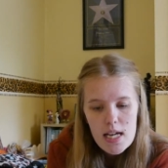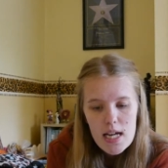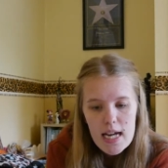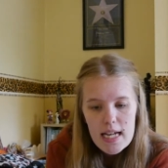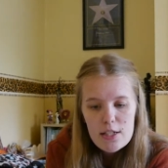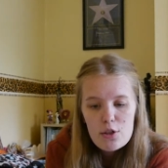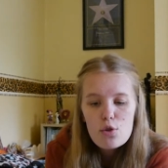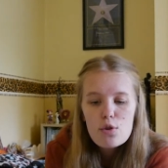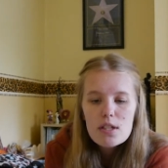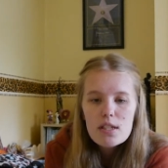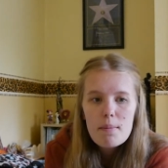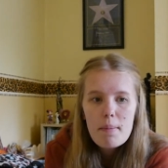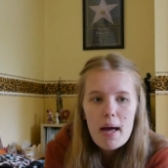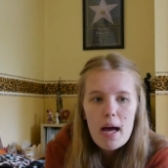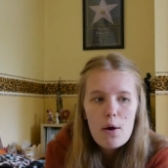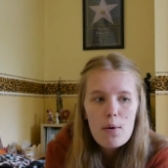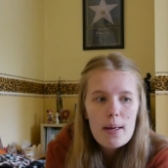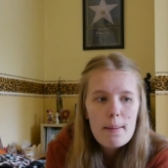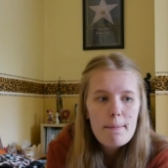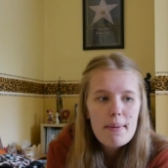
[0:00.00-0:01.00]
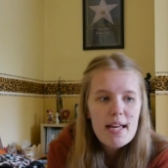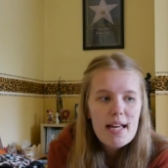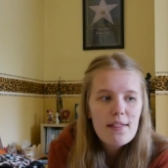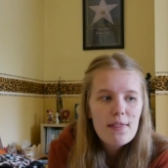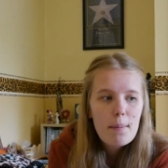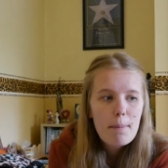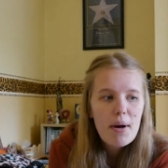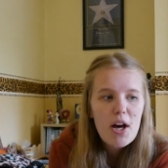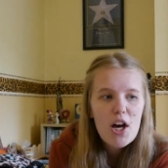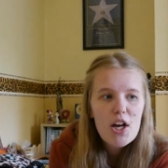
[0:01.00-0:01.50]
He talks about it being
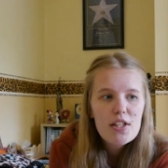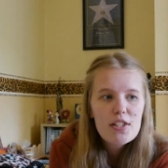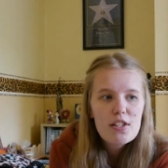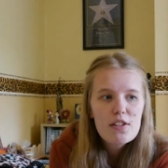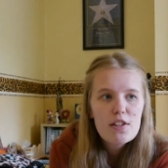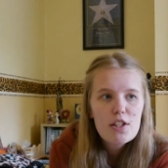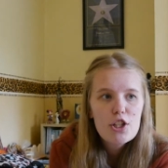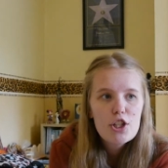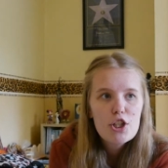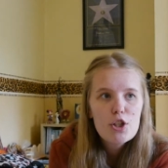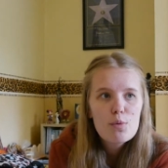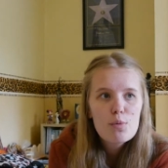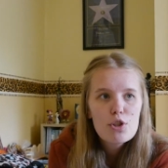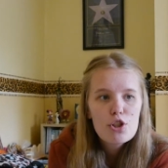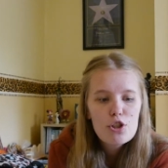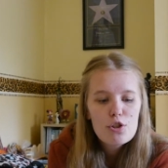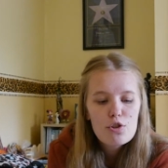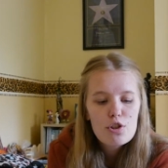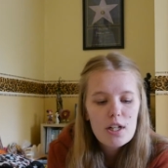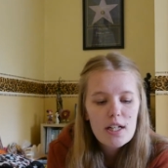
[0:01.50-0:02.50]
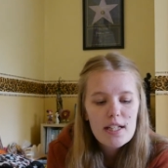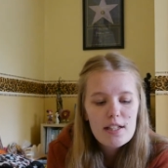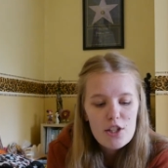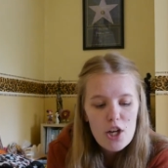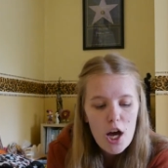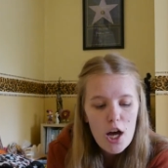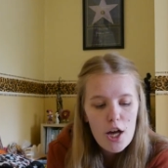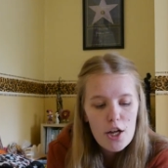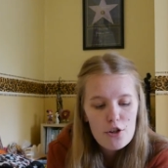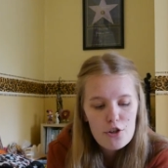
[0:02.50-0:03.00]
the person that you would usually
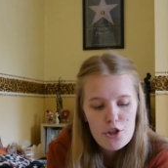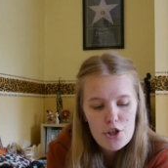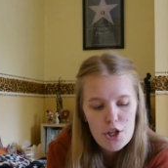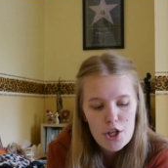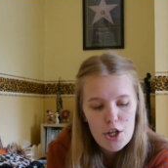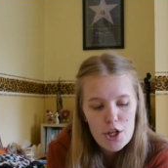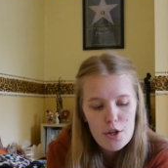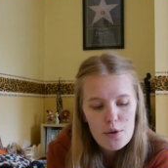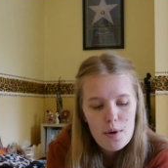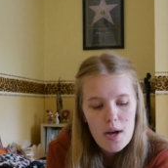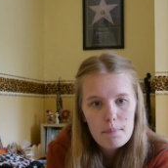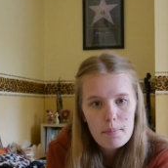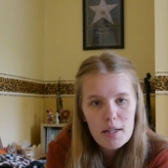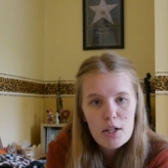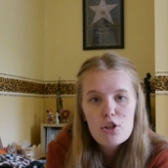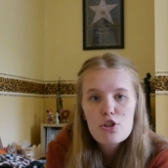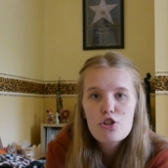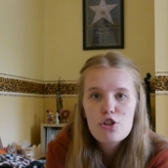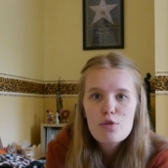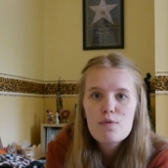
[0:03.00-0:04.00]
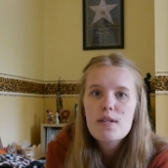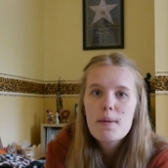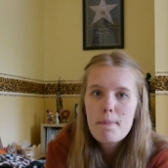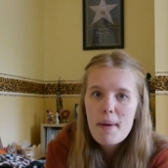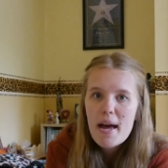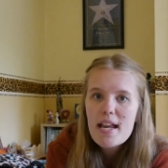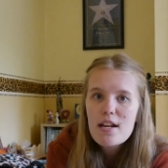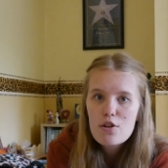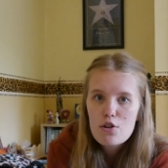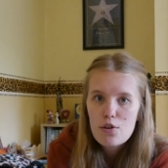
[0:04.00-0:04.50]
turn to because you
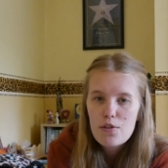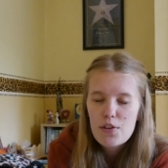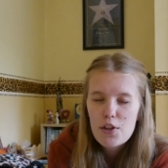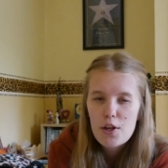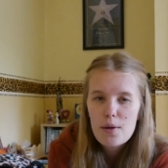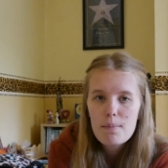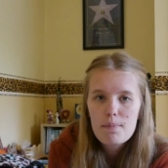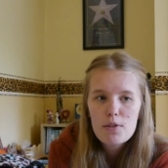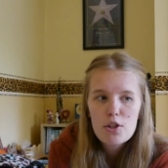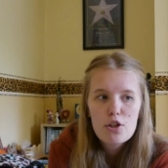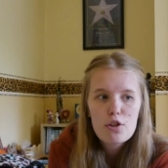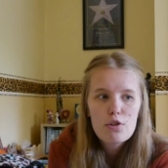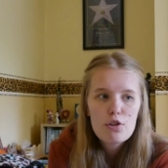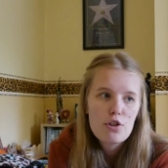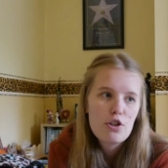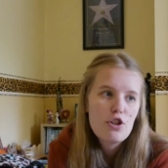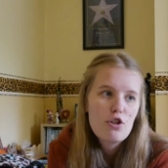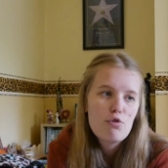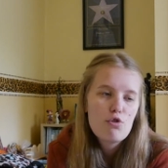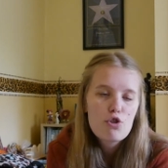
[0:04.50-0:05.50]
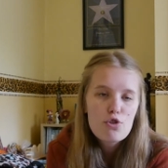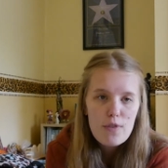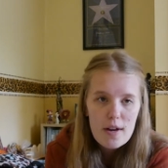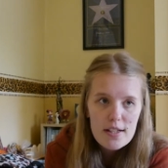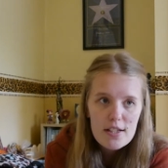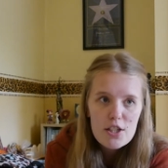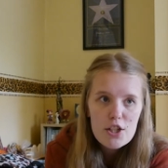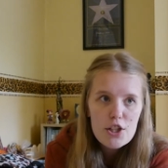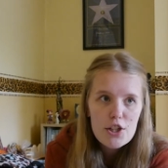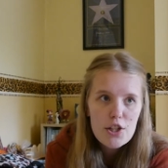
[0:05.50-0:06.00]
depend on them. You
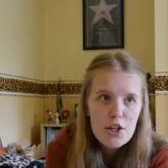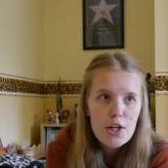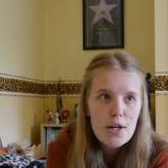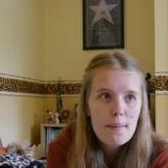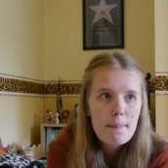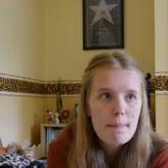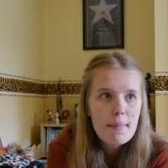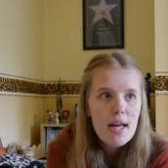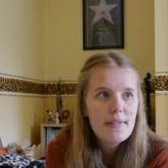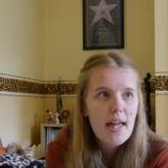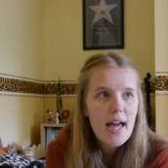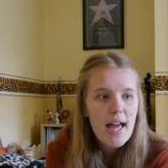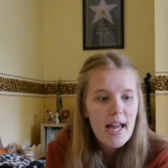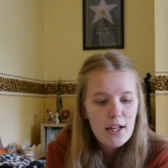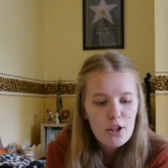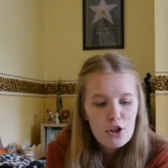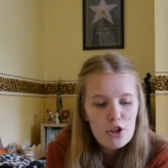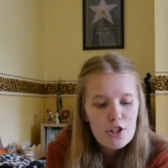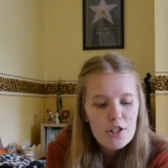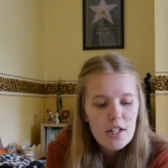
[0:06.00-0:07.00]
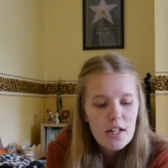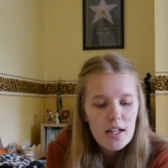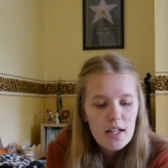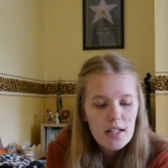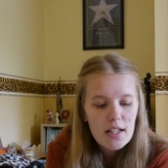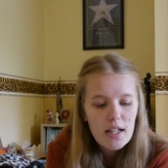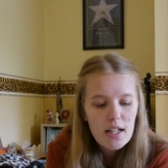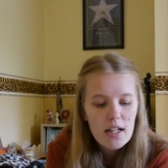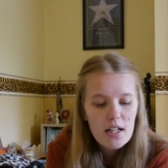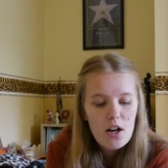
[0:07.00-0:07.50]
trust them. They're good
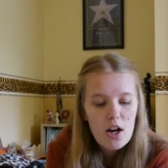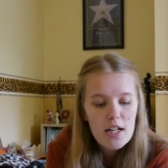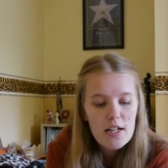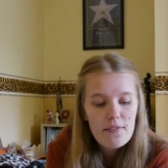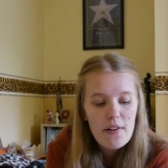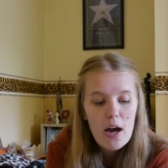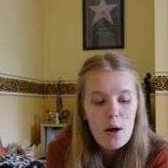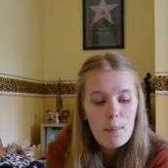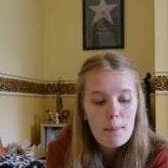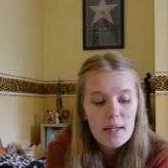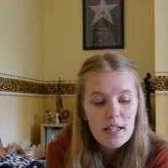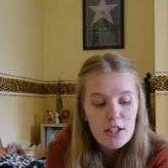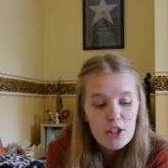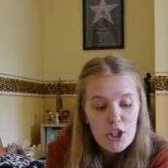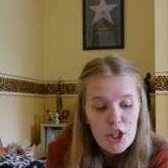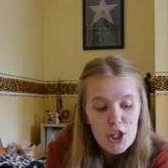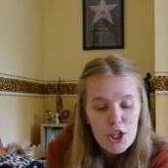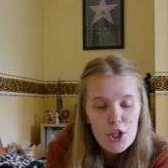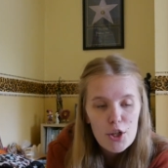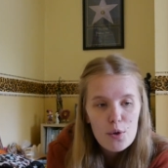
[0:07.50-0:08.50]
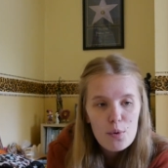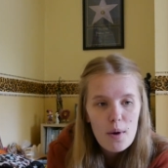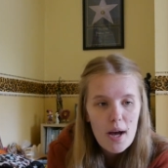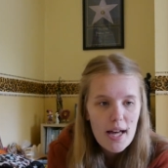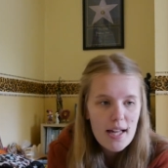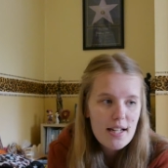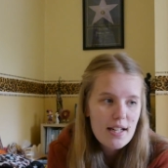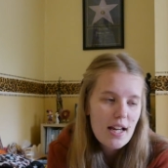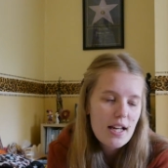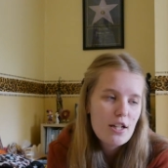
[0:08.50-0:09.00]
at kind of helping you
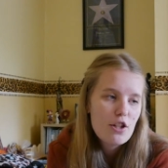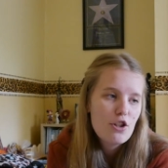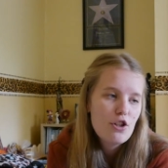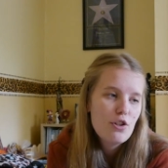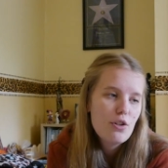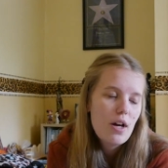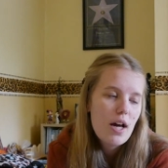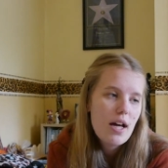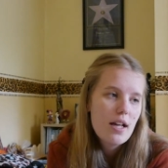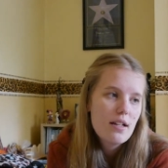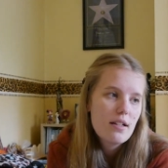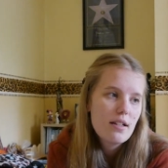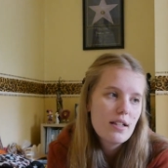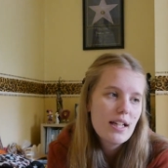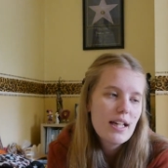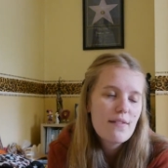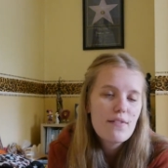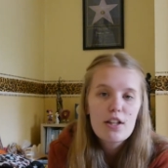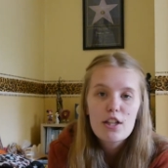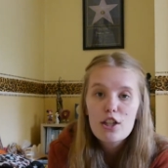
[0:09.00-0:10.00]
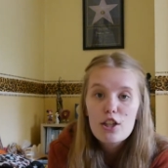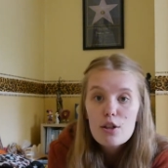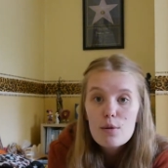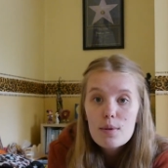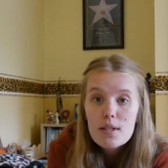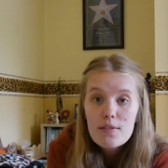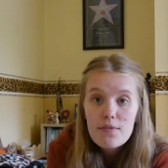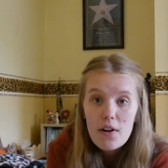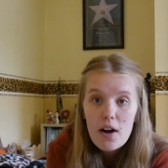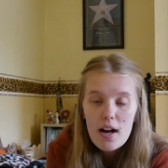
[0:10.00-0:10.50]
and giving you
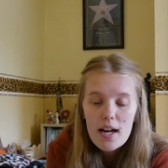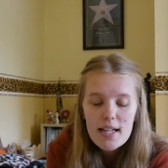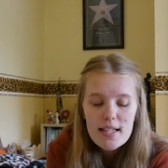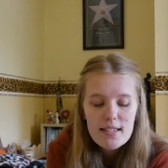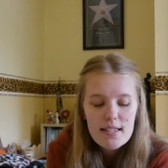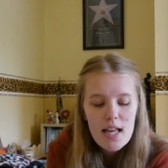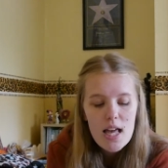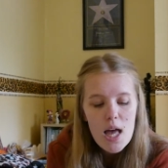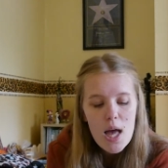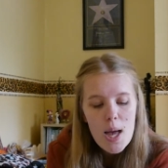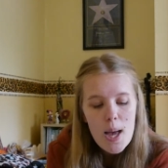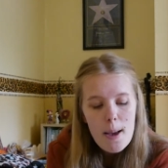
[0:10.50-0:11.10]
advice.